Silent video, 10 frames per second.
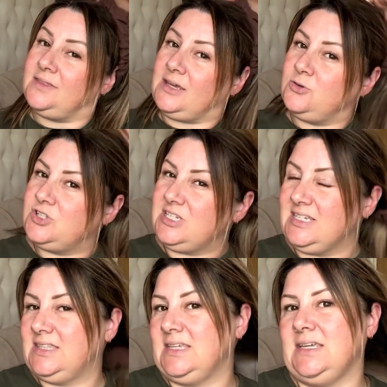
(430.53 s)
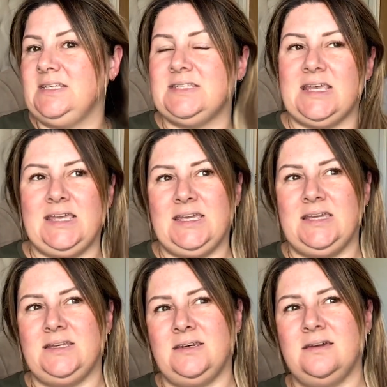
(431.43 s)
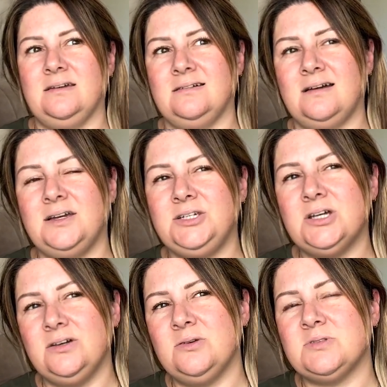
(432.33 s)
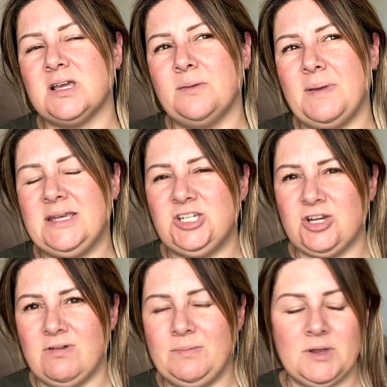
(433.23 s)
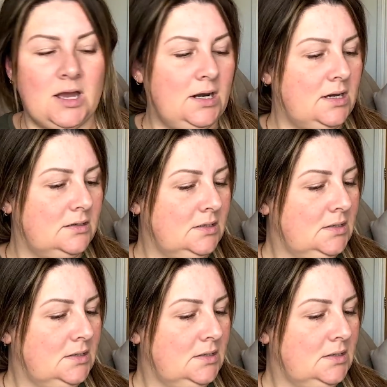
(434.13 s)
They also did these in, I know there was like a beigey cream colour,